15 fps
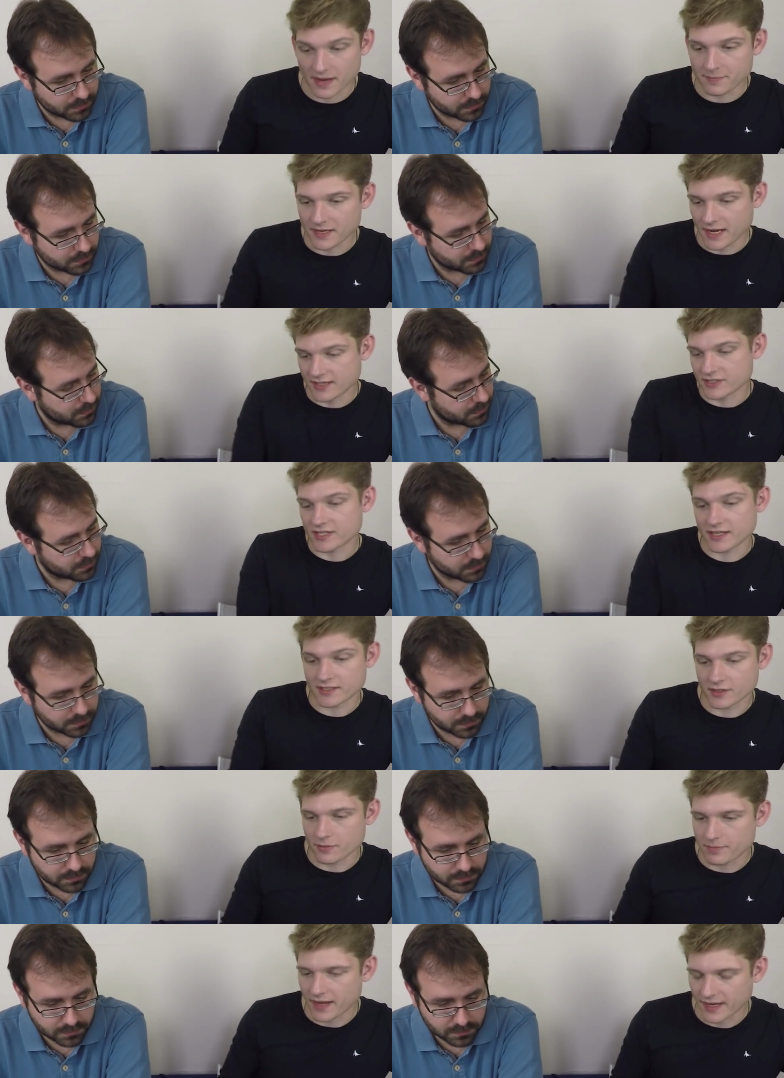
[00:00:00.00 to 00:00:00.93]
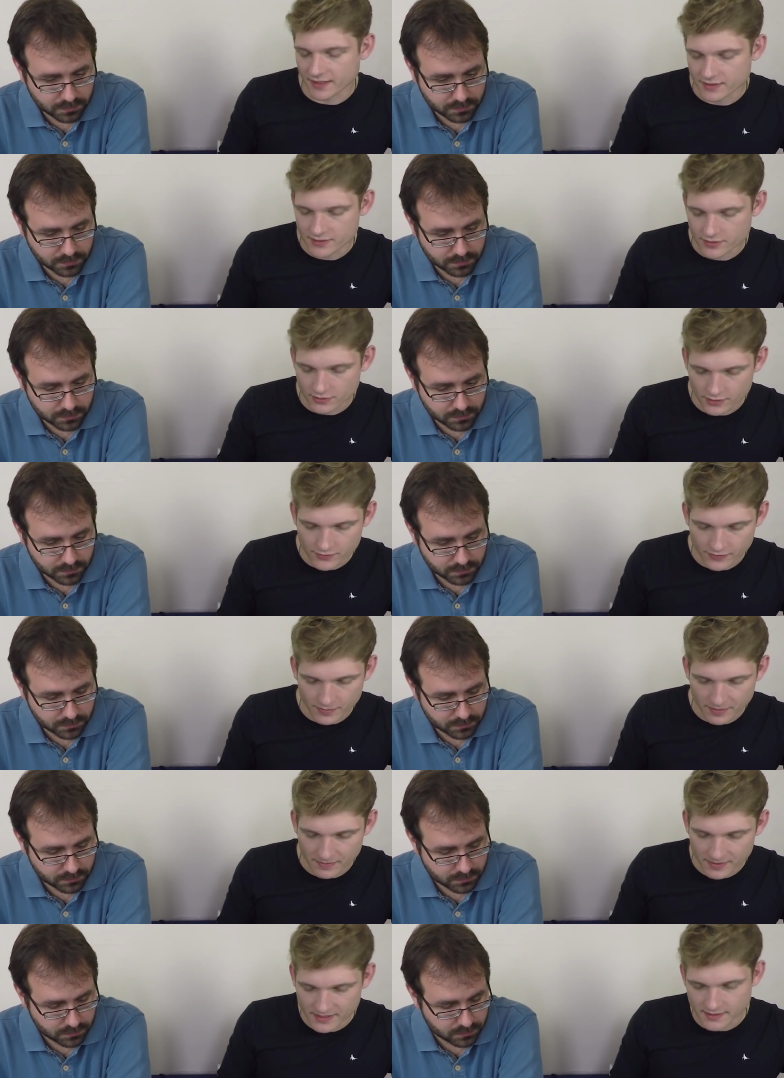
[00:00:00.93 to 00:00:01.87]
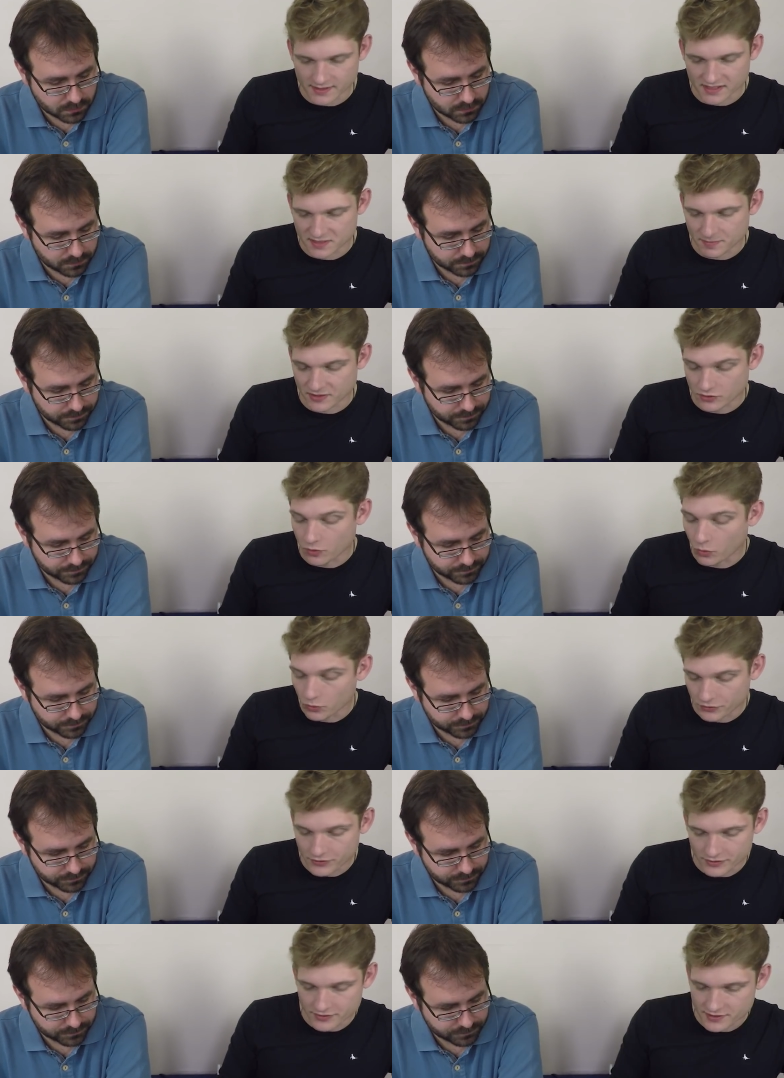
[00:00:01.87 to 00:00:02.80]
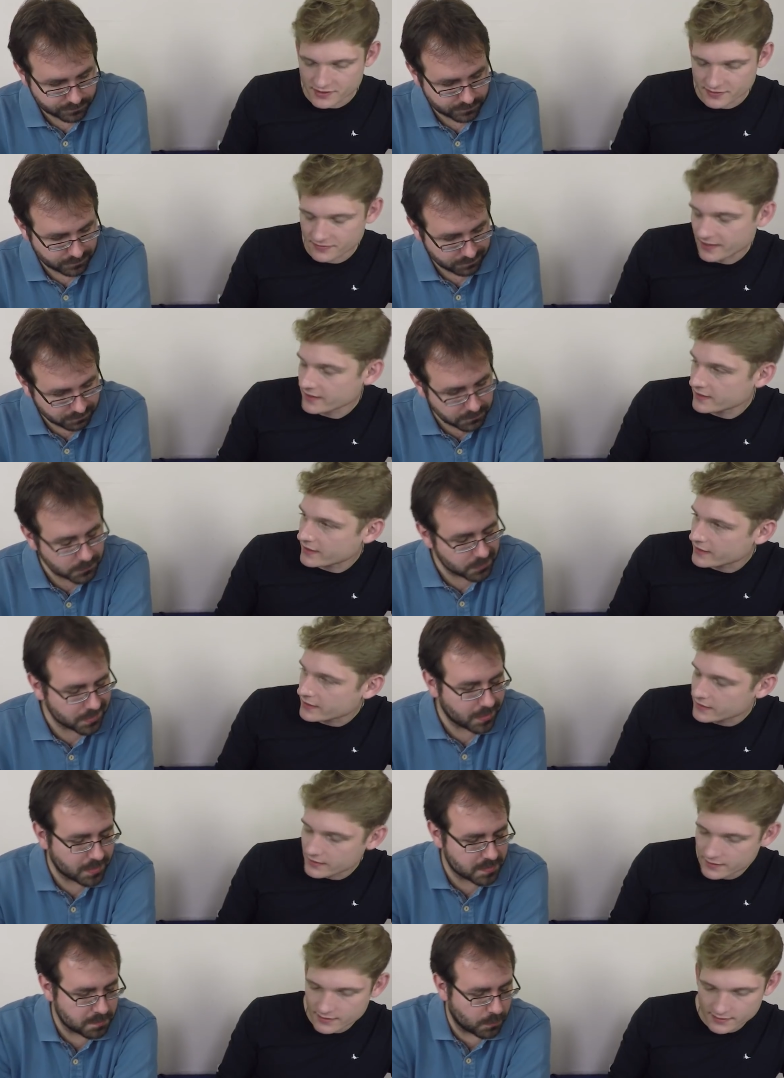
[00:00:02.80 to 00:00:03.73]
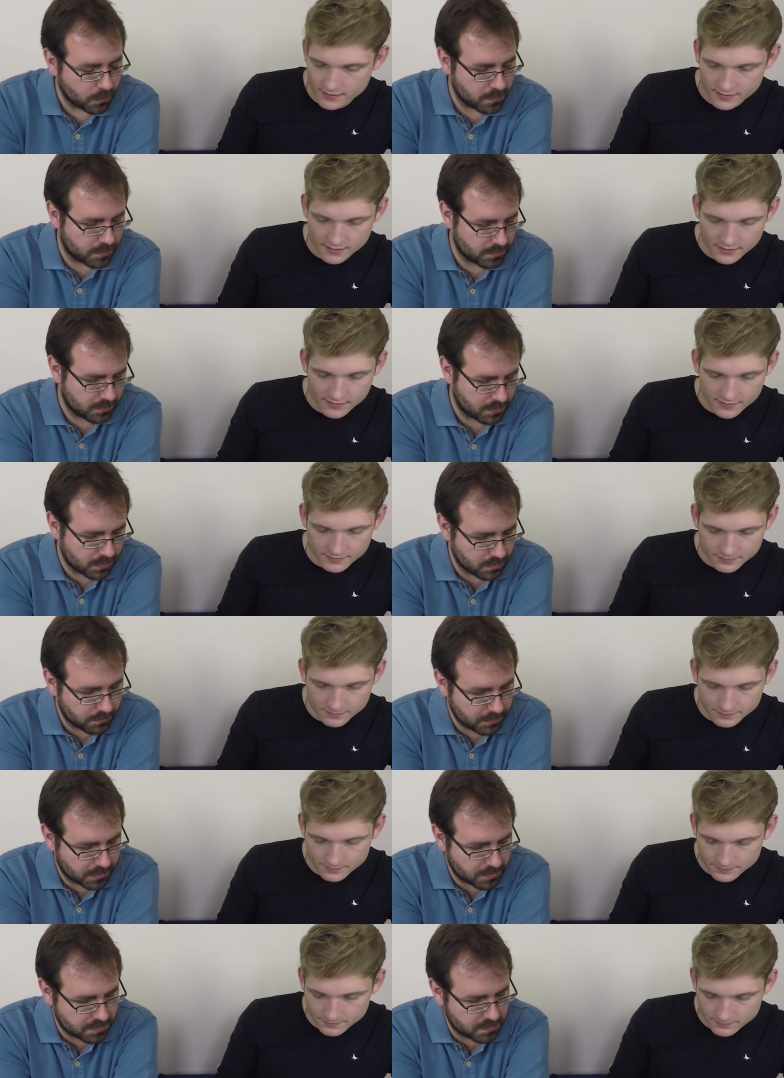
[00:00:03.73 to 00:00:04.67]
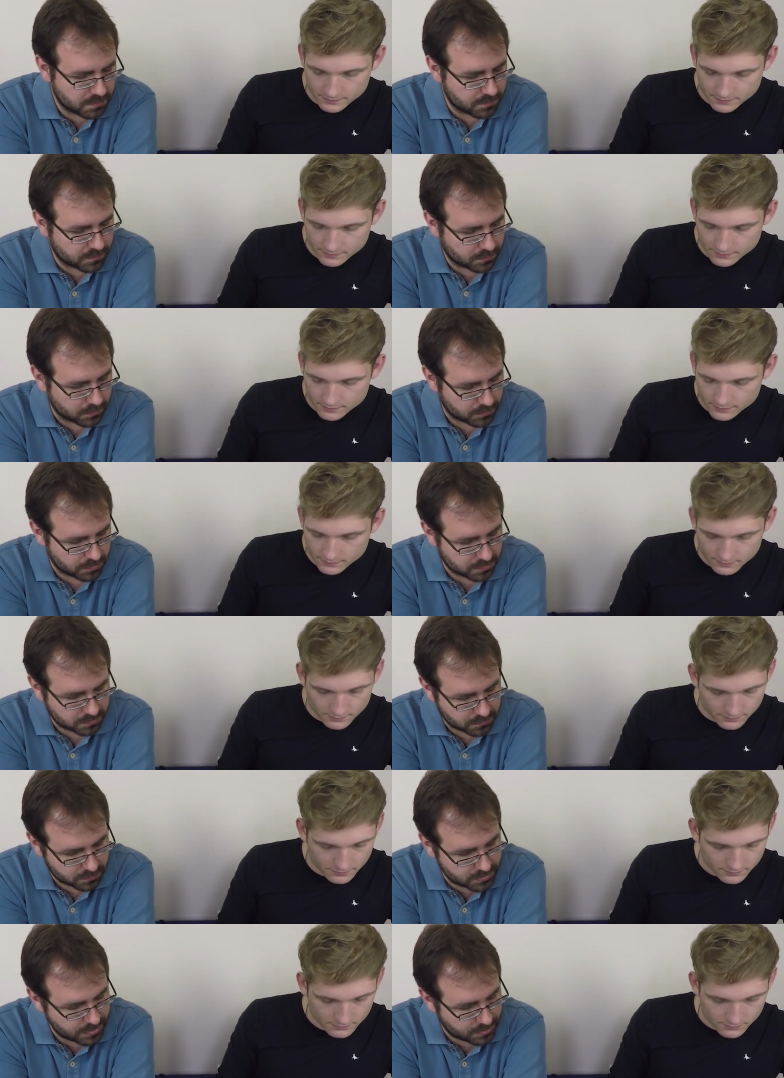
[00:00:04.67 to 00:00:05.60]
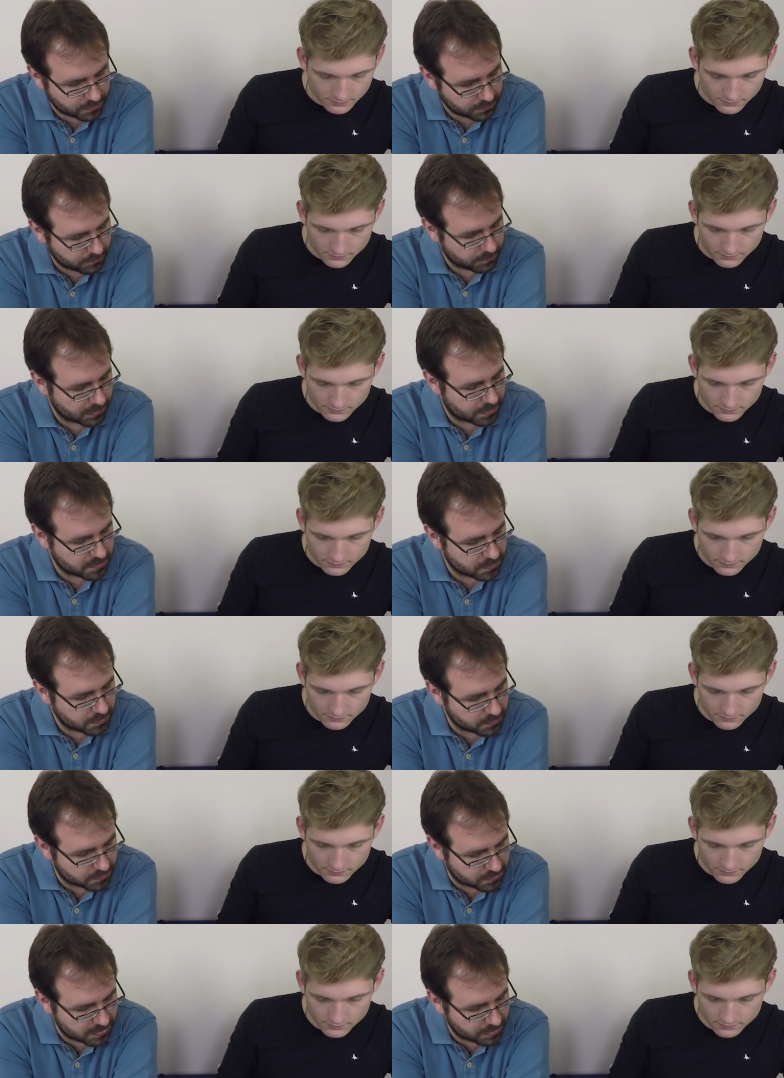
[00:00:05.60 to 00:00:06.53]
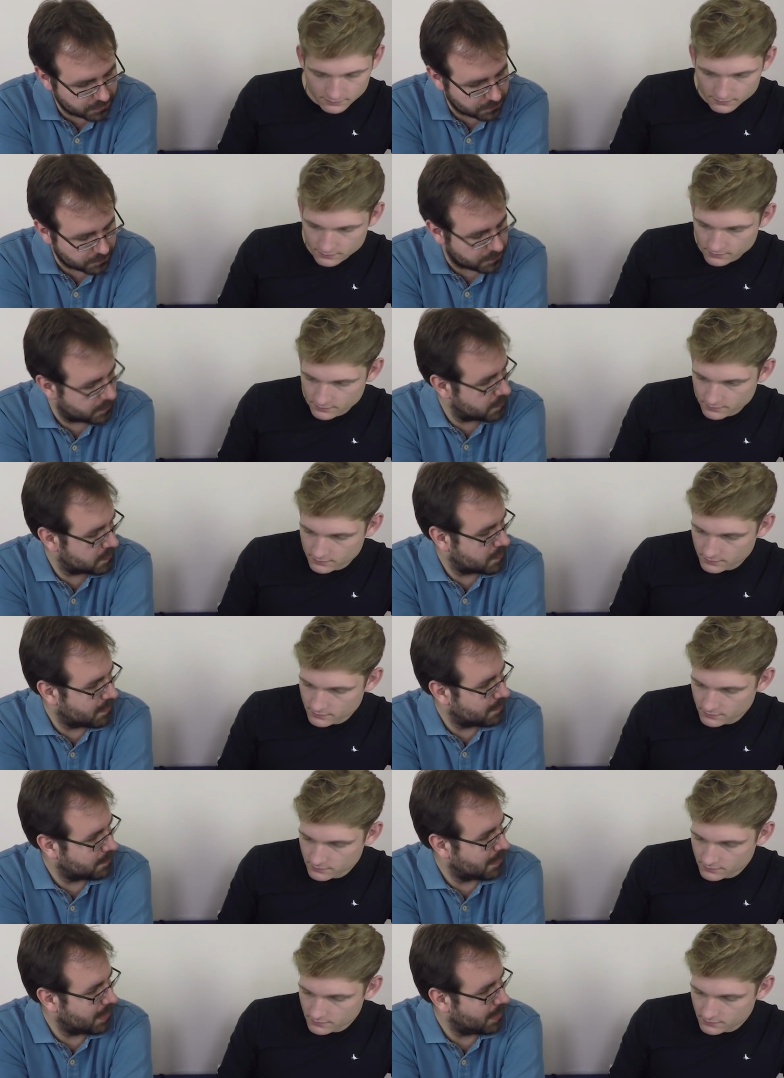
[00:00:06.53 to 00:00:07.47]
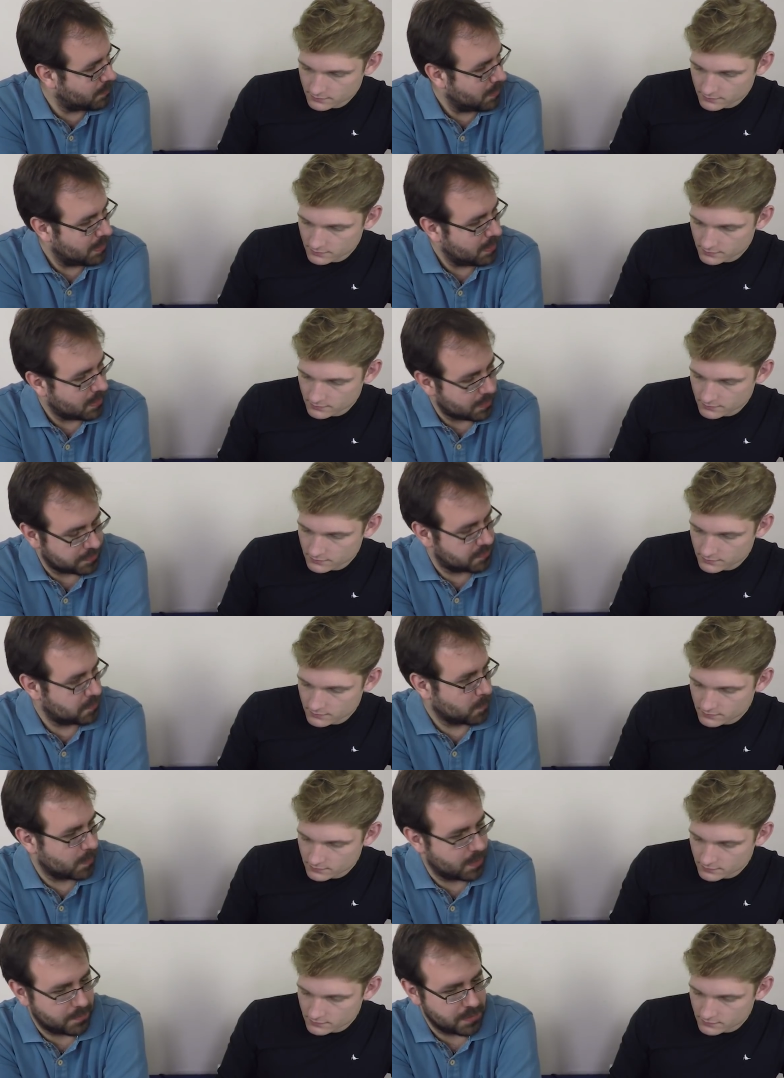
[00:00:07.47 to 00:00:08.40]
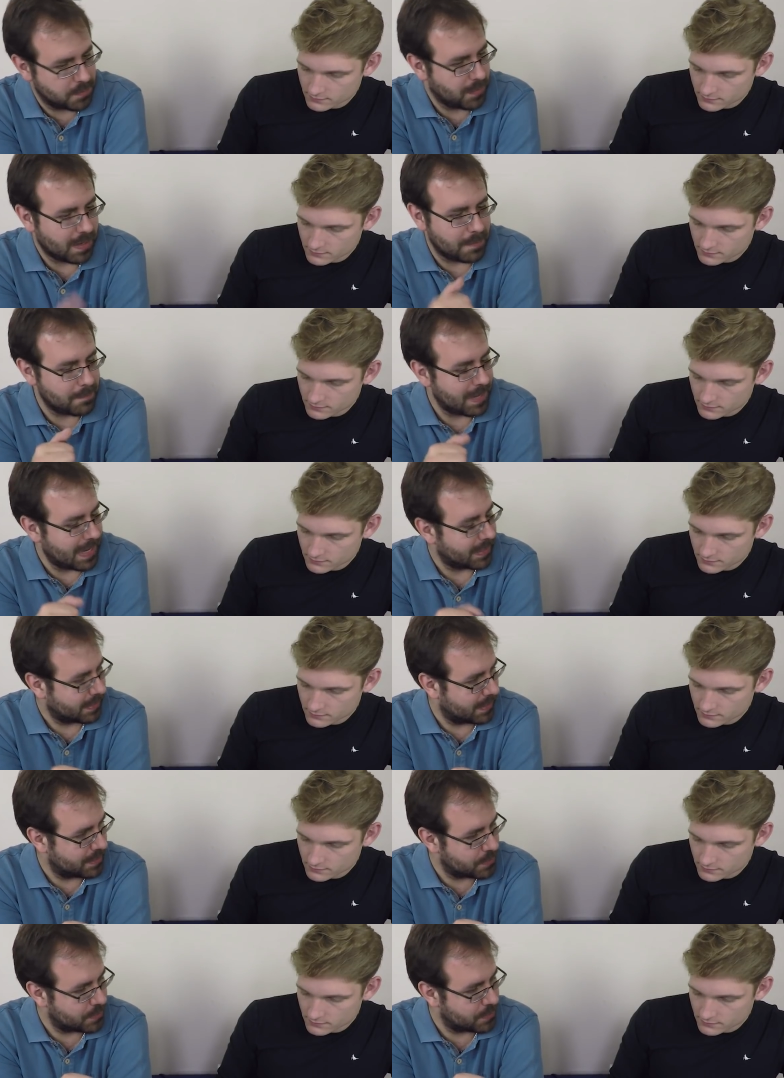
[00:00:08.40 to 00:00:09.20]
Speaker 1: mean, I just had to go back and search for them. I basically spent a whole turn just defending.
Speaker 2: Well, no, it's more the, the because you can just dig because you can just dig through the discard pile, I destroy them, you buy them back, and